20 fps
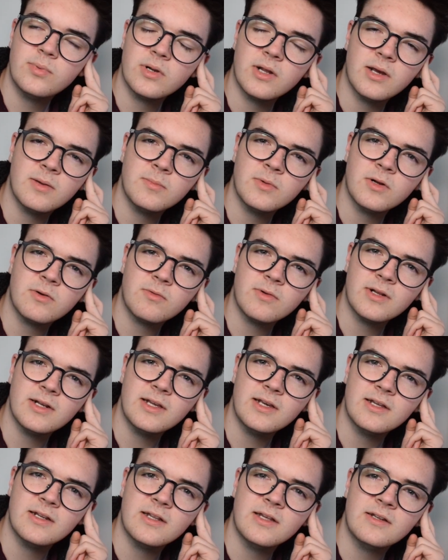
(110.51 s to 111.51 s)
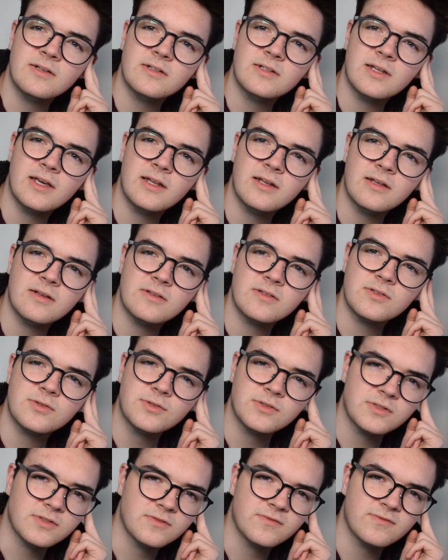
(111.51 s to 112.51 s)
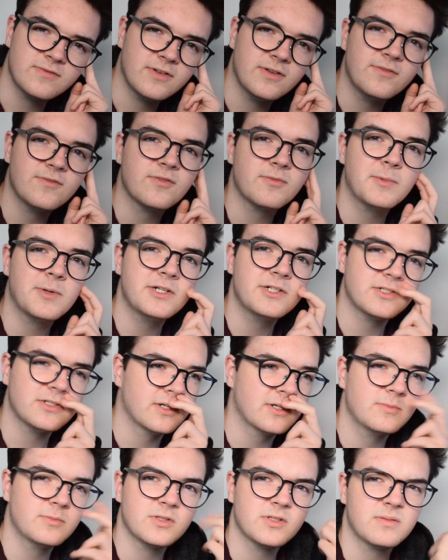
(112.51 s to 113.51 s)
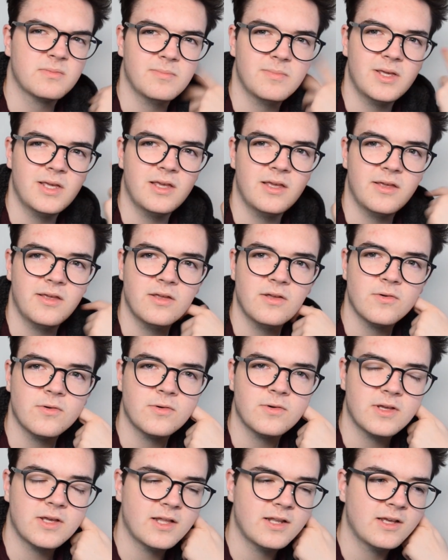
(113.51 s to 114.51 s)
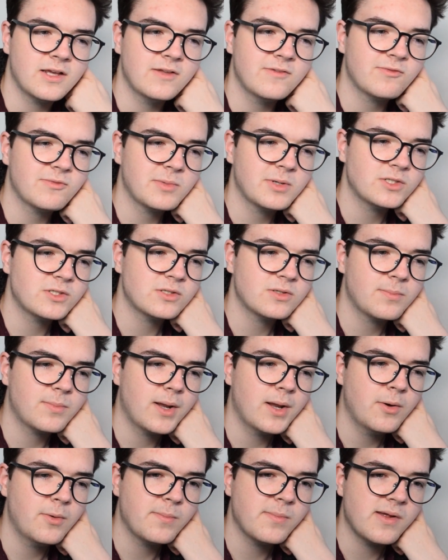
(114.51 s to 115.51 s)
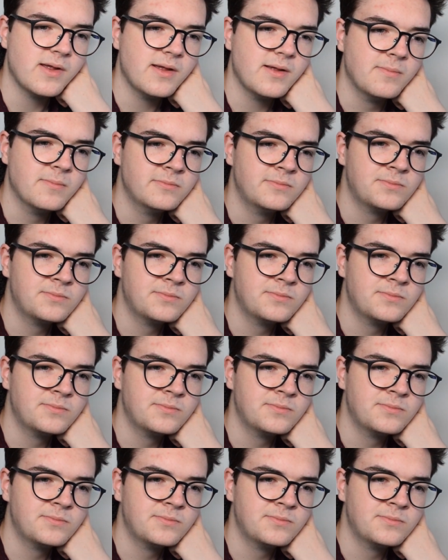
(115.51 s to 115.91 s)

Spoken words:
I'm not really an entertaining source of information. I'm just me. You're only getting information about me.